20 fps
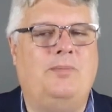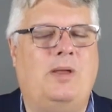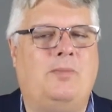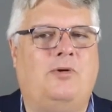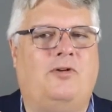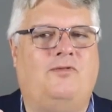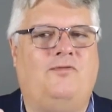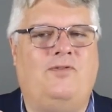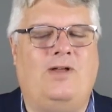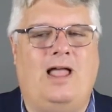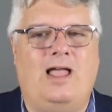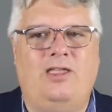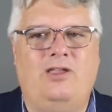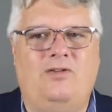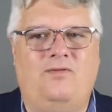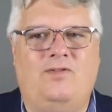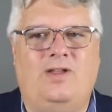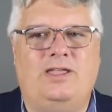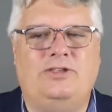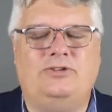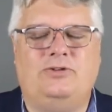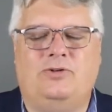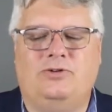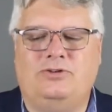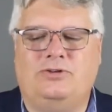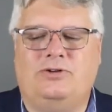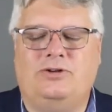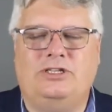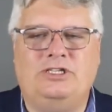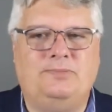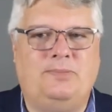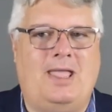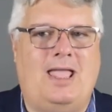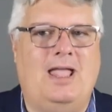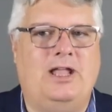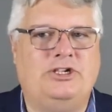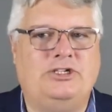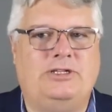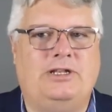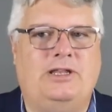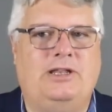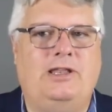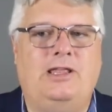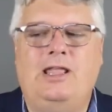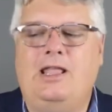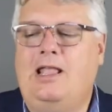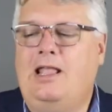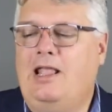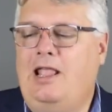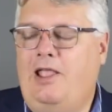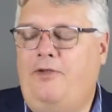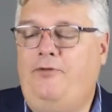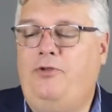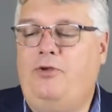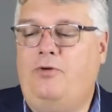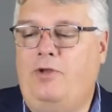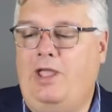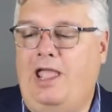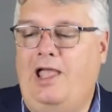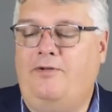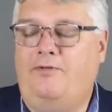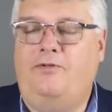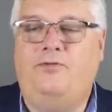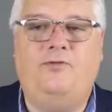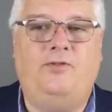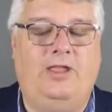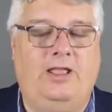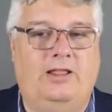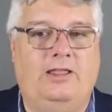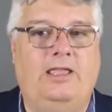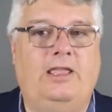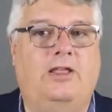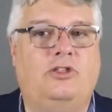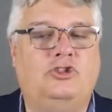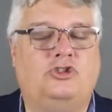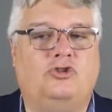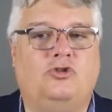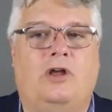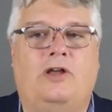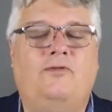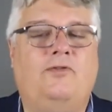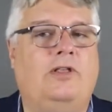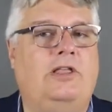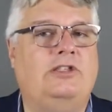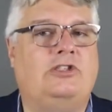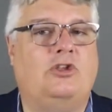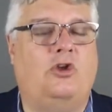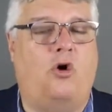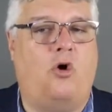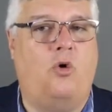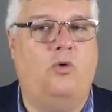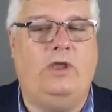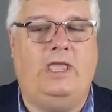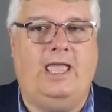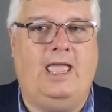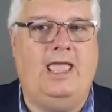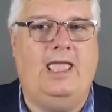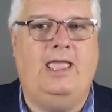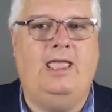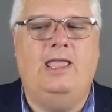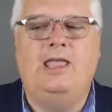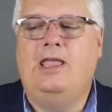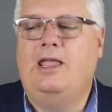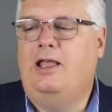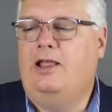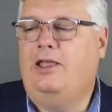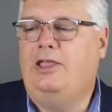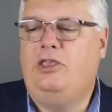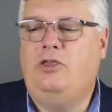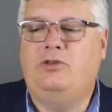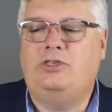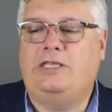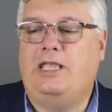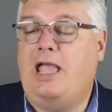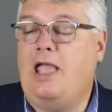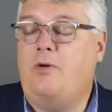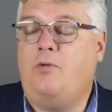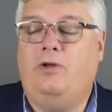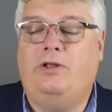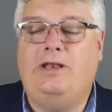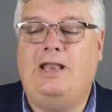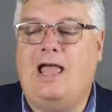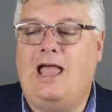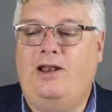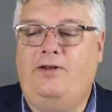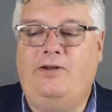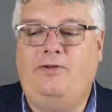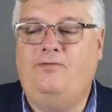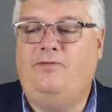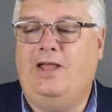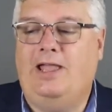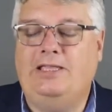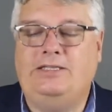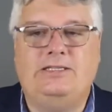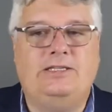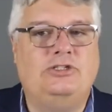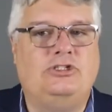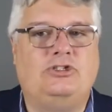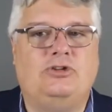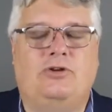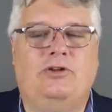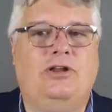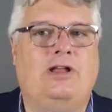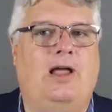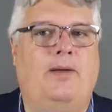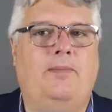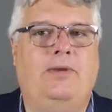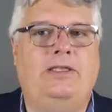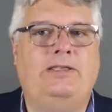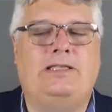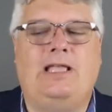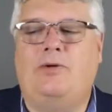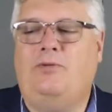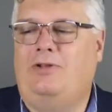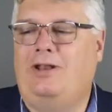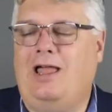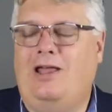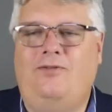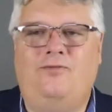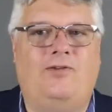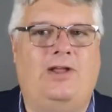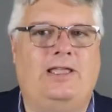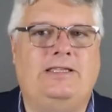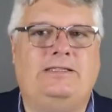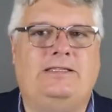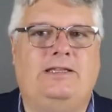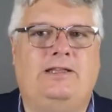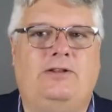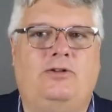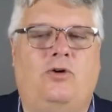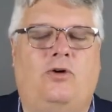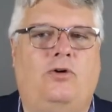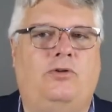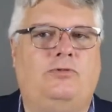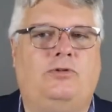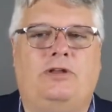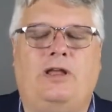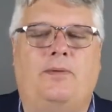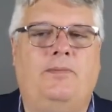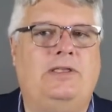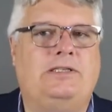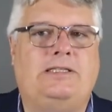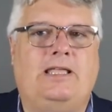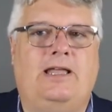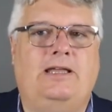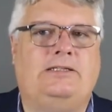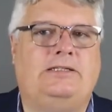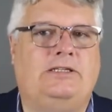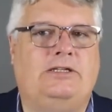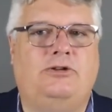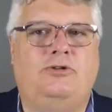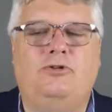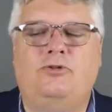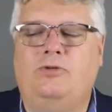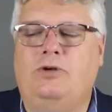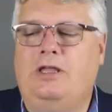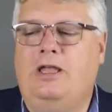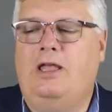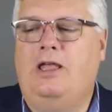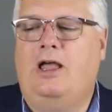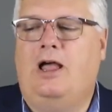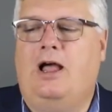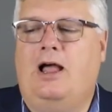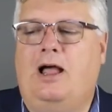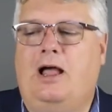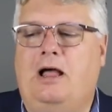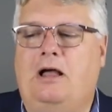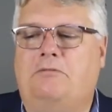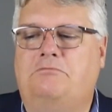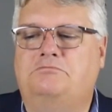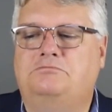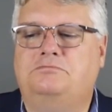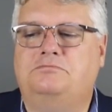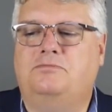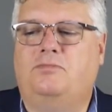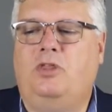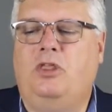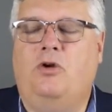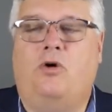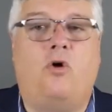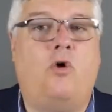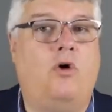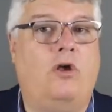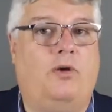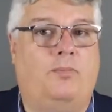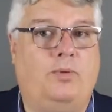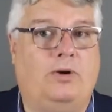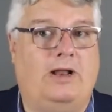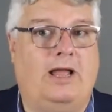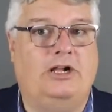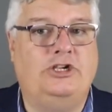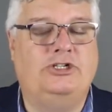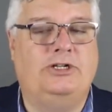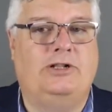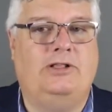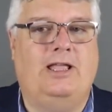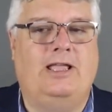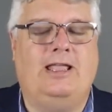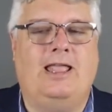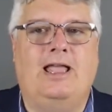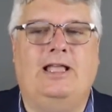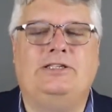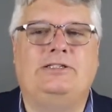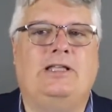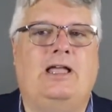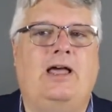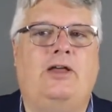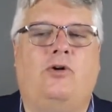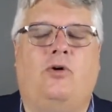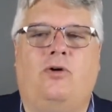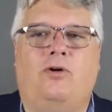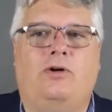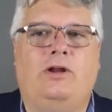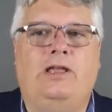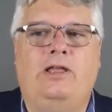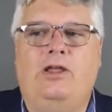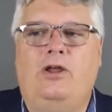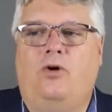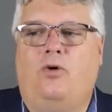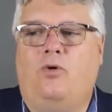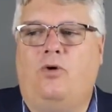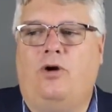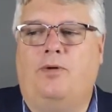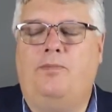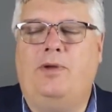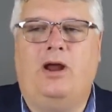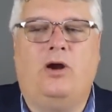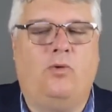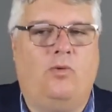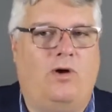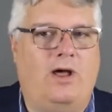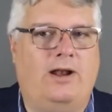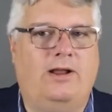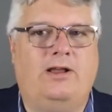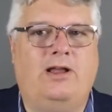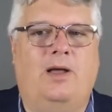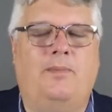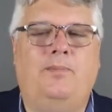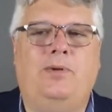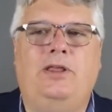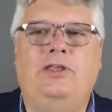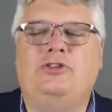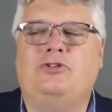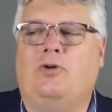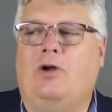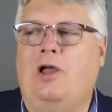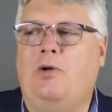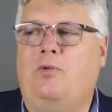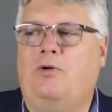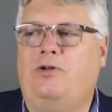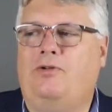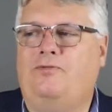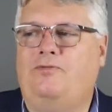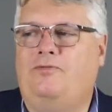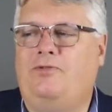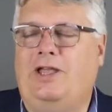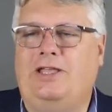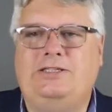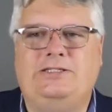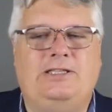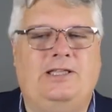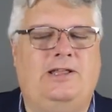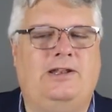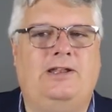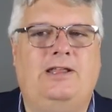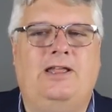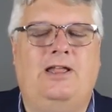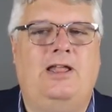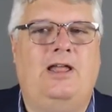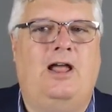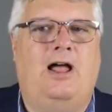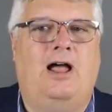Remember, value investors are dispassionate. If you have a feeling and strong feelings that, okay, like you say, I will not invest in certain companies. I will not invest in companies that do, oil production like Exxon or marijuana companies, or I won't invest in